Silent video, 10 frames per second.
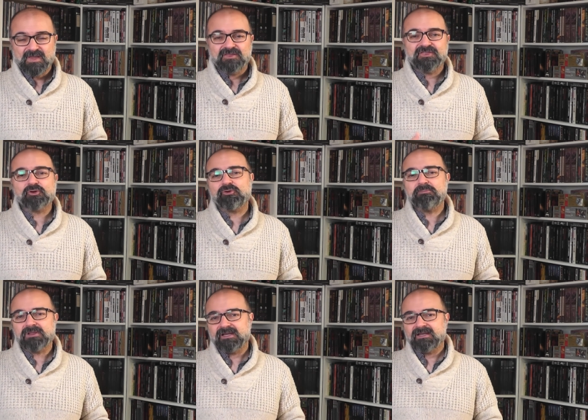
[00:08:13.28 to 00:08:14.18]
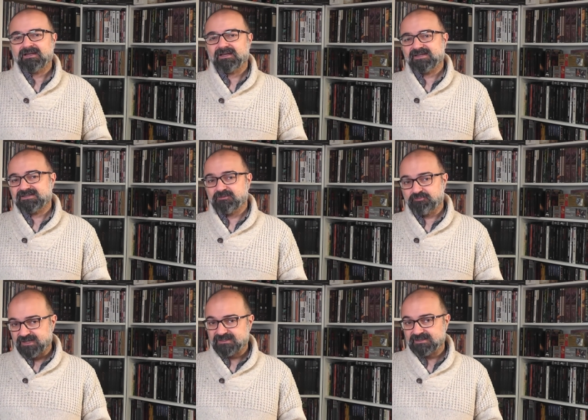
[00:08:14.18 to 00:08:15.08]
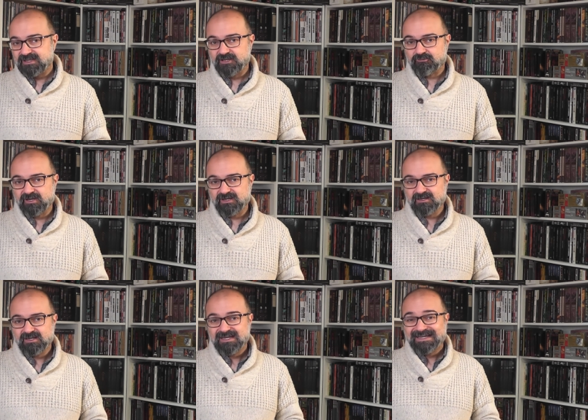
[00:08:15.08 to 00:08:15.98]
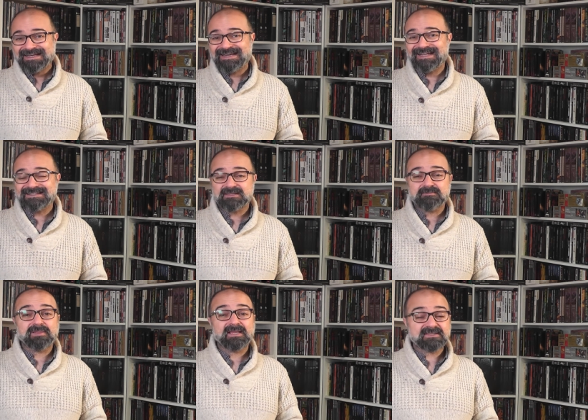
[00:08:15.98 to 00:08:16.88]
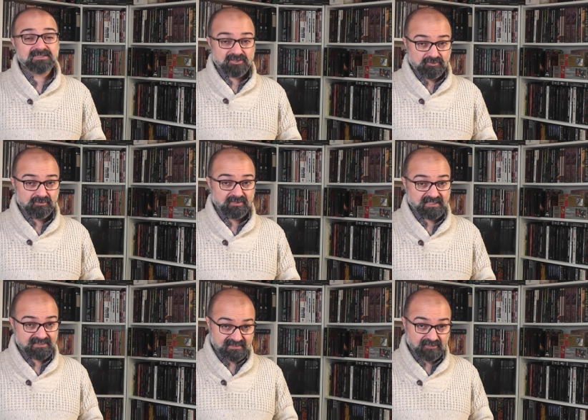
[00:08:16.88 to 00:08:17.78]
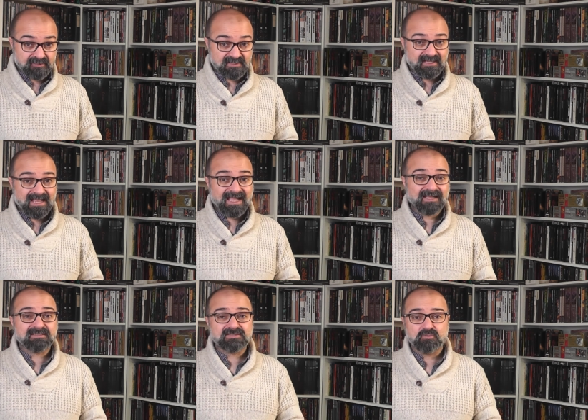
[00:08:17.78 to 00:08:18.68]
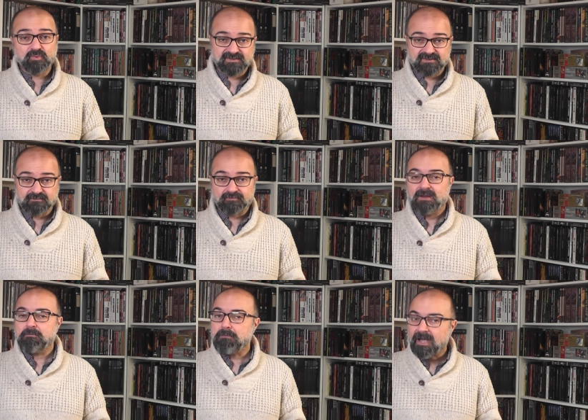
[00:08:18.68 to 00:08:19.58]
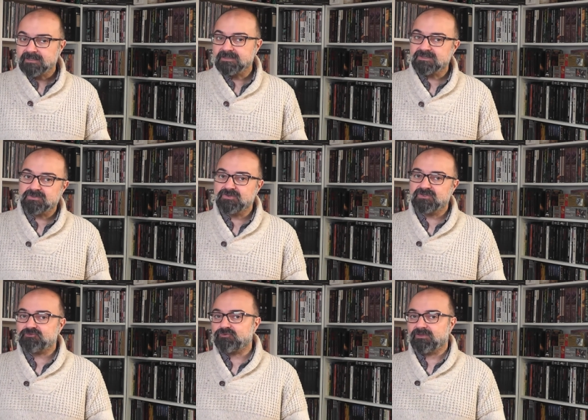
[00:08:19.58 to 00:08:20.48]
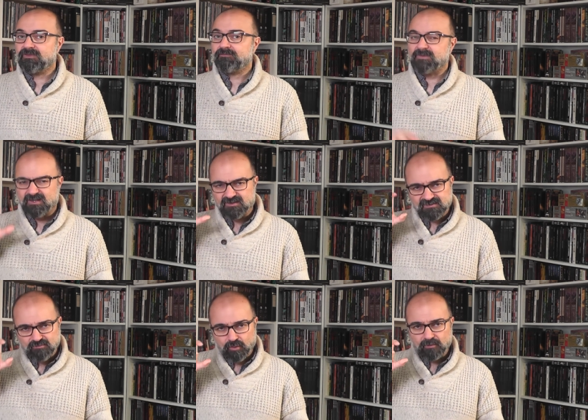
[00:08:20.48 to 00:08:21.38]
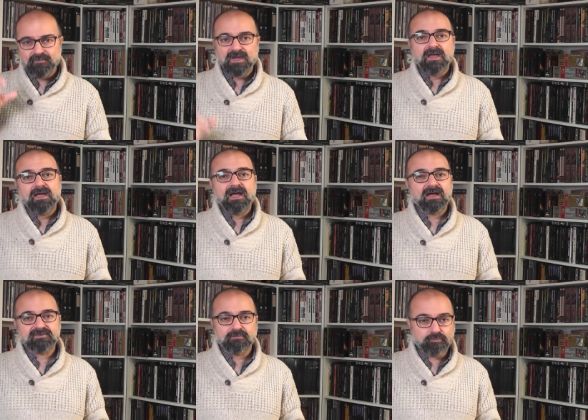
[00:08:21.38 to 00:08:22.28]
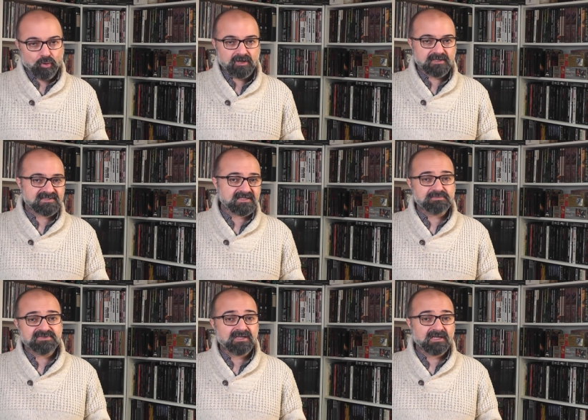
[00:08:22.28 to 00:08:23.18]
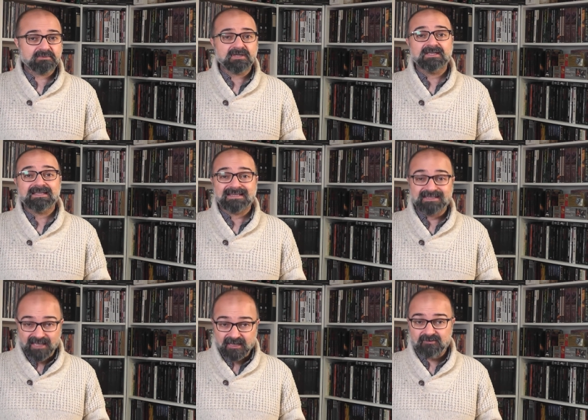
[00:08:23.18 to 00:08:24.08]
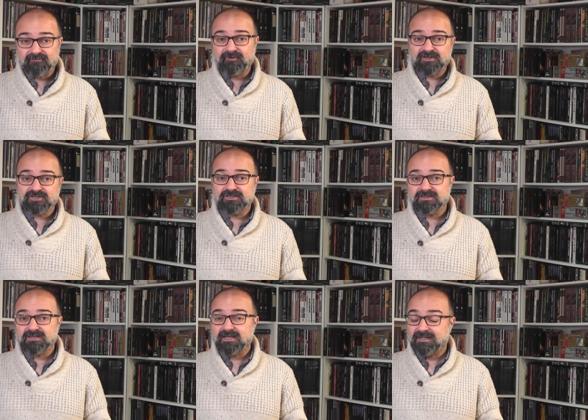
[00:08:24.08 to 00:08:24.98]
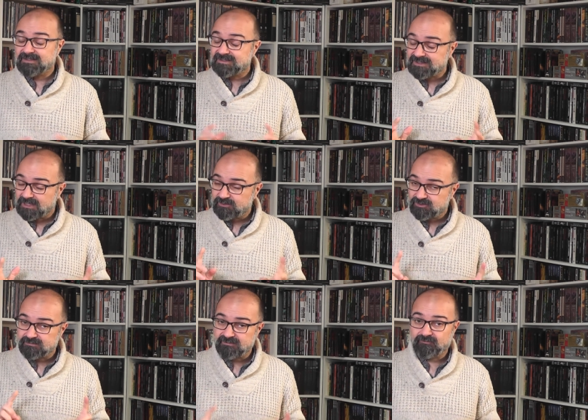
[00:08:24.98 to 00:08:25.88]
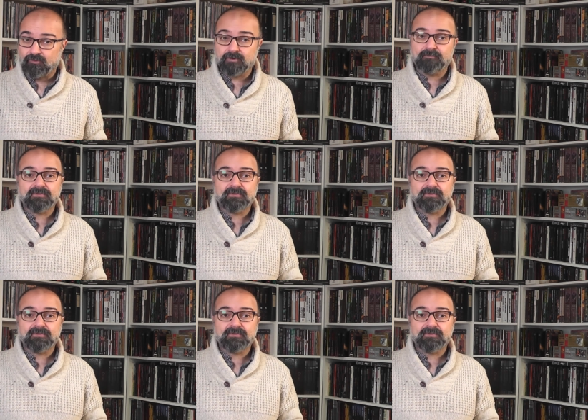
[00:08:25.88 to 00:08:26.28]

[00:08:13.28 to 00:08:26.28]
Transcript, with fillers: The Gripplis, as depicted herein, get +2 dexterity and wisdom, -2 strength. They are small, have the Boggard subtype, dark vision, and the same issue as before,